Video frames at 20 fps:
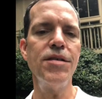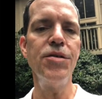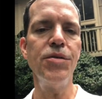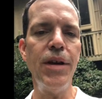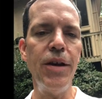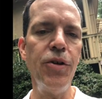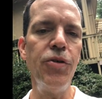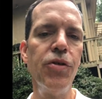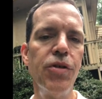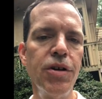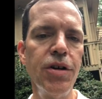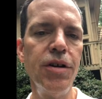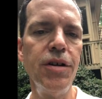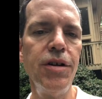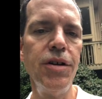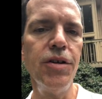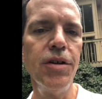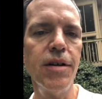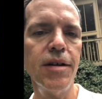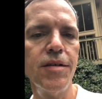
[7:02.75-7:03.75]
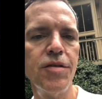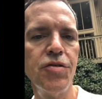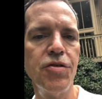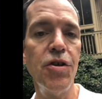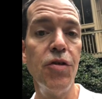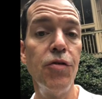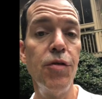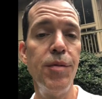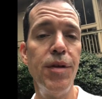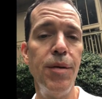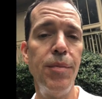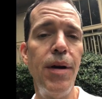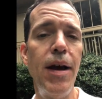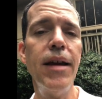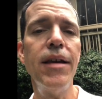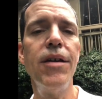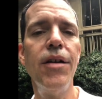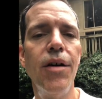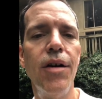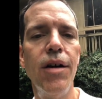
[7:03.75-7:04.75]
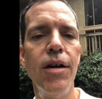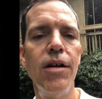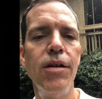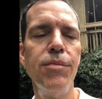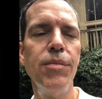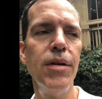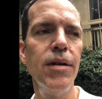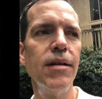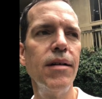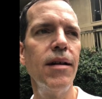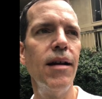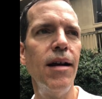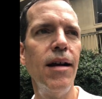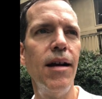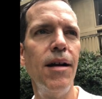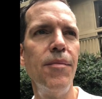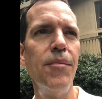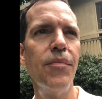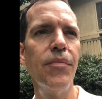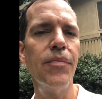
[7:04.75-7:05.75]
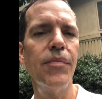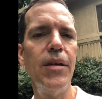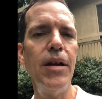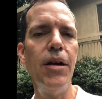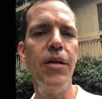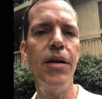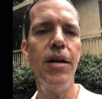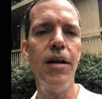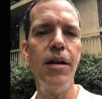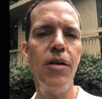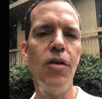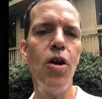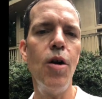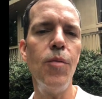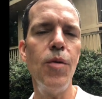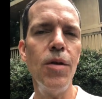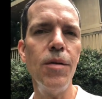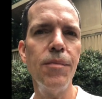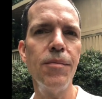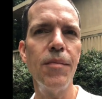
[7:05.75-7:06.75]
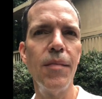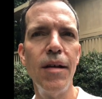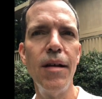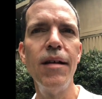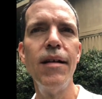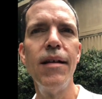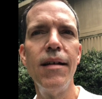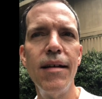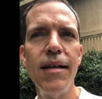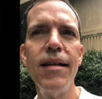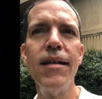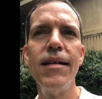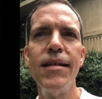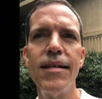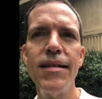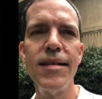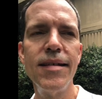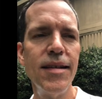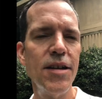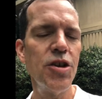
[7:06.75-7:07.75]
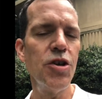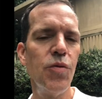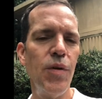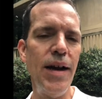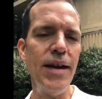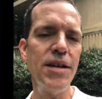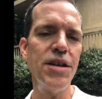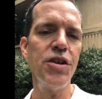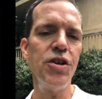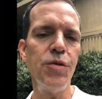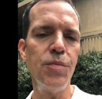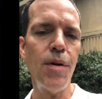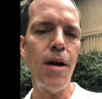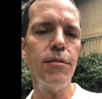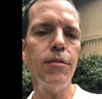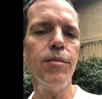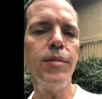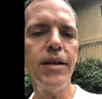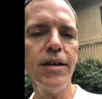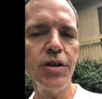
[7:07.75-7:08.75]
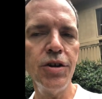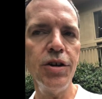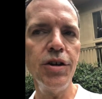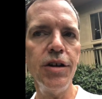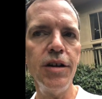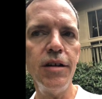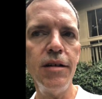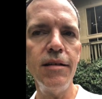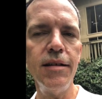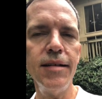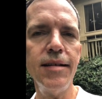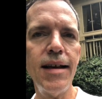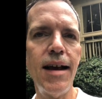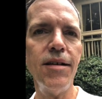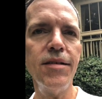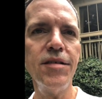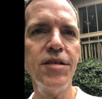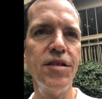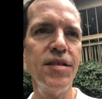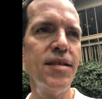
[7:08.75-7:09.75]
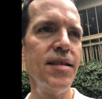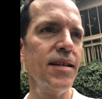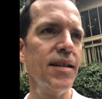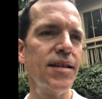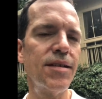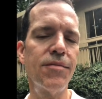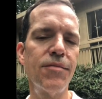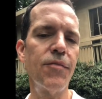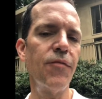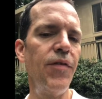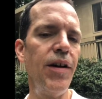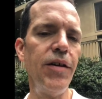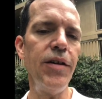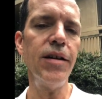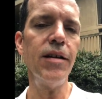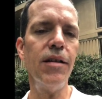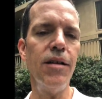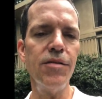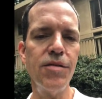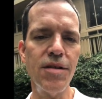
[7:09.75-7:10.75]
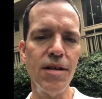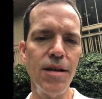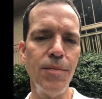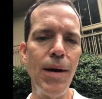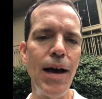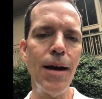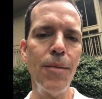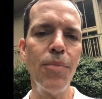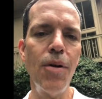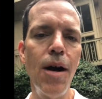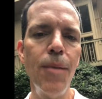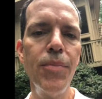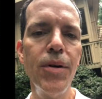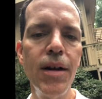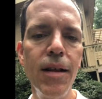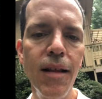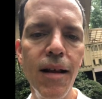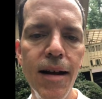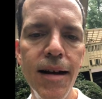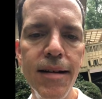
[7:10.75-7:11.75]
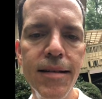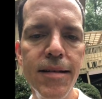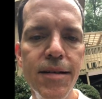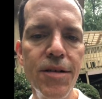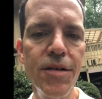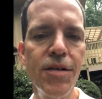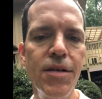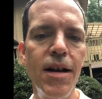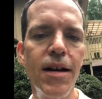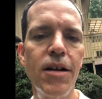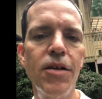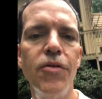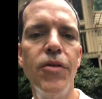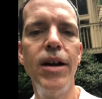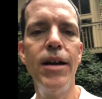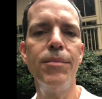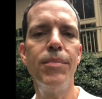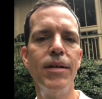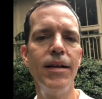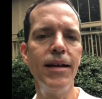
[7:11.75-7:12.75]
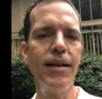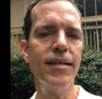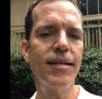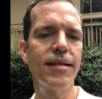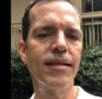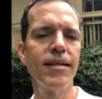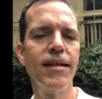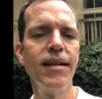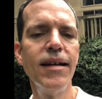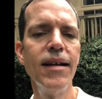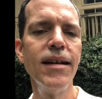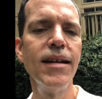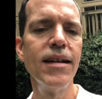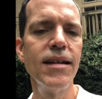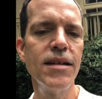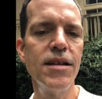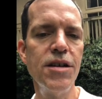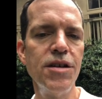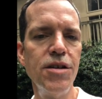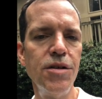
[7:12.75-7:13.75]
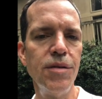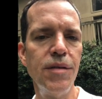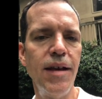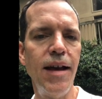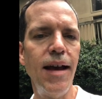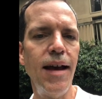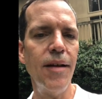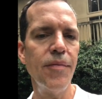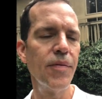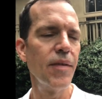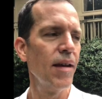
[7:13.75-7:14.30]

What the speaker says: You couldn't do it because there's no room in the backyard. But you know, in a normal situation, you probably could. This house just sits very close to the back property lines, so there's not a great place to do that.